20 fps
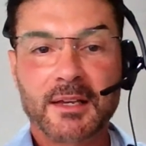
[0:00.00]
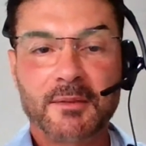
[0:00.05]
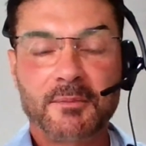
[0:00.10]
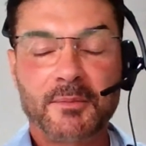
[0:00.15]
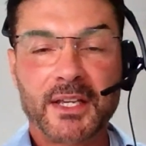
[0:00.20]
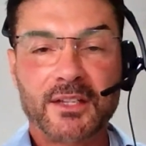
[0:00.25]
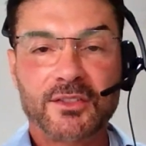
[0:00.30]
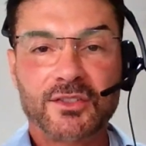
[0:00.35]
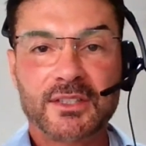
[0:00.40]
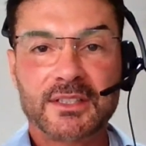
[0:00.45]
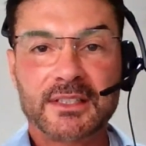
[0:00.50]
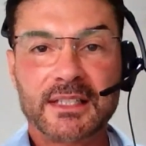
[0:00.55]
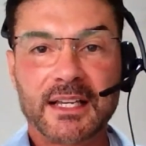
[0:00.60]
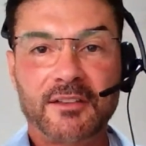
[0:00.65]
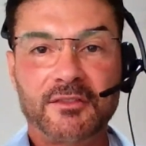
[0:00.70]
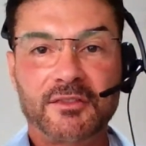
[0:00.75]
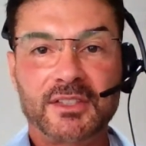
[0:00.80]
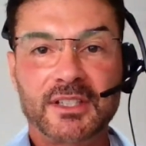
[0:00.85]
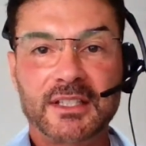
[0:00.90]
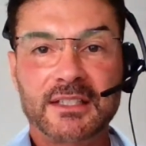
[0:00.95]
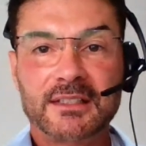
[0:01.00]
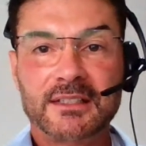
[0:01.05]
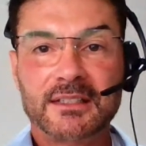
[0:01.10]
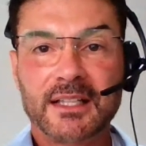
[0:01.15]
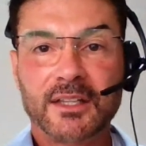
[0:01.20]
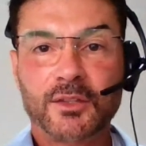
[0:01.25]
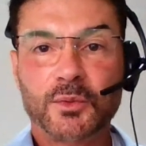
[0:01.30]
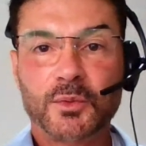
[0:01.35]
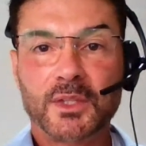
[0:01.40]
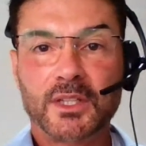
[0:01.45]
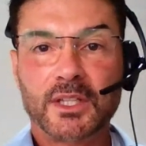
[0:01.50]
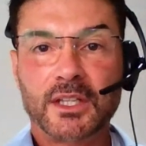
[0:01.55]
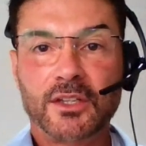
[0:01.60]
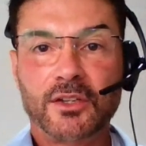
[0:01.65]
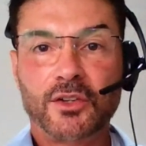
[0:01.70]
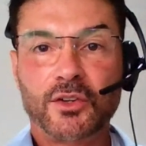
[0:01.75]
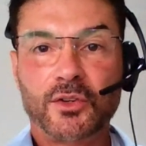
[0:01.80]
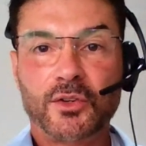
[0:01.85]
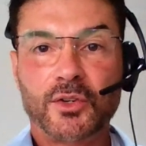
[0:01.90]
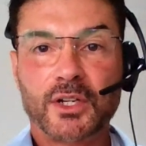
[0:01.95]
patient safety incidents within
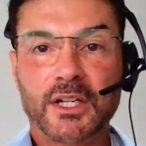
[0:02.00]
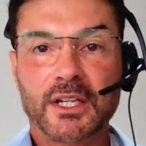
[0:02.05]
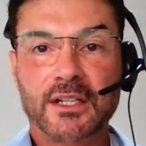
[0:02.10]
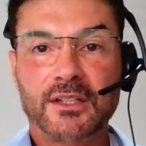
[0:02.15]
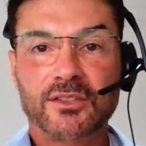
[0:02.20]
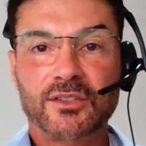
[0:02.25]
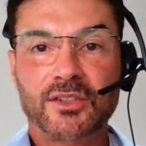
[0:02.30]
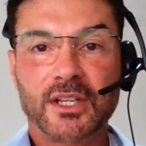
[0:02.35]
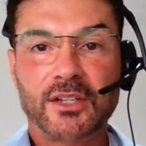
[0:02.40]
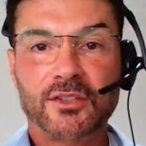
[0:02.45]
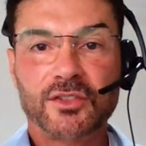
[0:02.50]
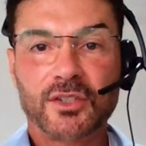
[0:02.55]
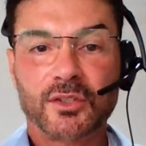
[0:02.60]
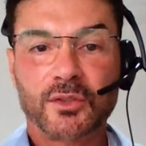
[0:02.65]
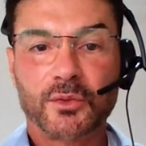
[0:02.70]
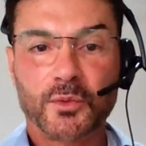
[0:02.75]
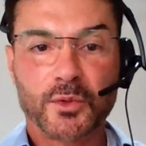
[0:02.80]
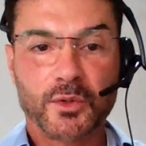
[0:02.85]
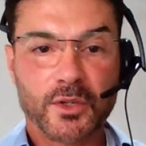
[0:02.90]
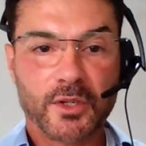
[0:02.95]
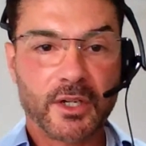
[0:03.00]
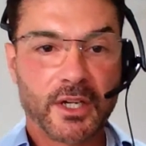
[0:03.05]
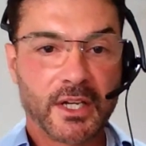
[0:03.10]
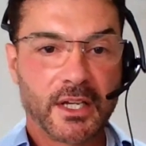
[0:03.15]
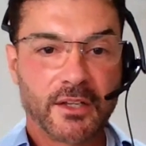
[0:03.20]
your organization or